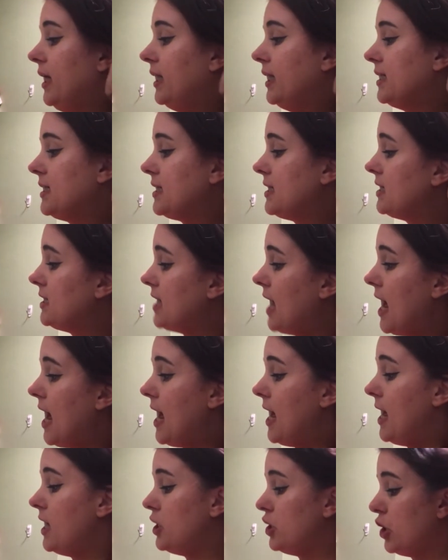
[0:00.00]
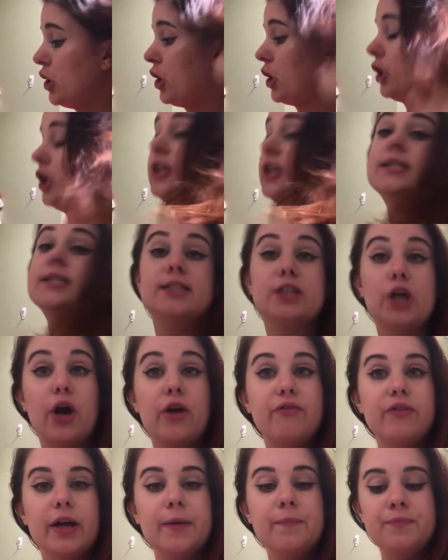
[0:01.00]
needless to say, your girl is
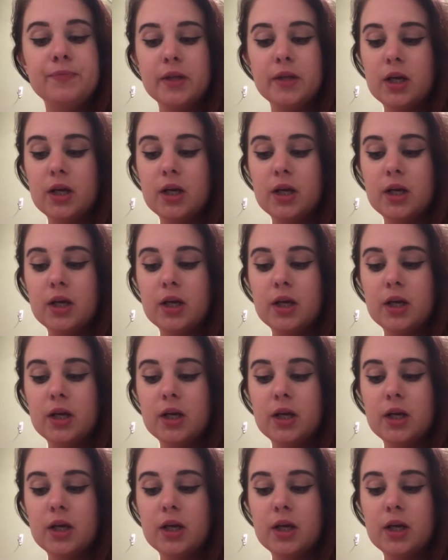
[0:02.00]
starving.